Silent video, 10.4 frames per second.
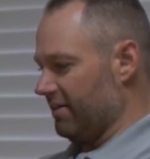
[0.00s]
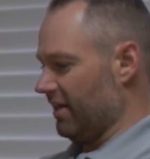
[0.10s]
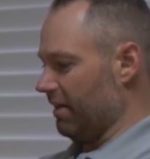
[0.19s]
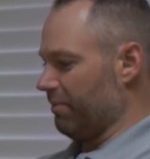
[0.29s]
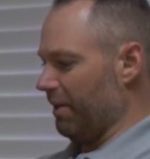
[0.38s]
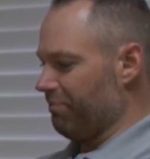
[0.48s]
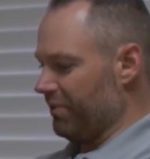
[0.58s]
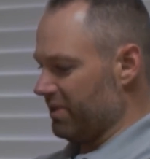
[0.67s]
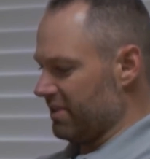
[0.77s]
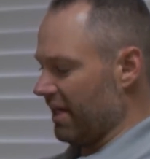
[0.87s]
He's like, but
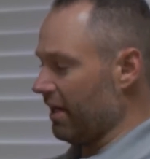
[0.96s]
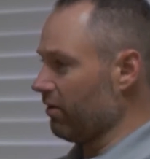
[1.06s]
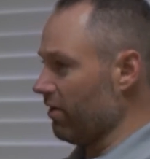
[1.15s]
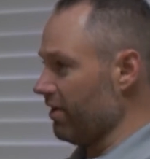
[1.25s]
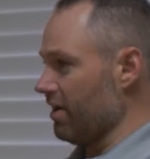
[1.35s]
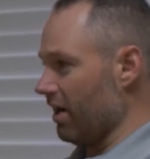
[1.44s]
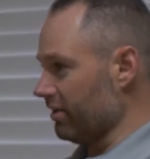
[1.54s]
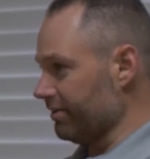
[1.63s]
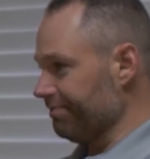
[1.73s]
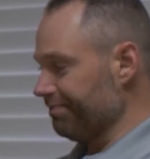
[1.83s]
he says I don't go to the doctor.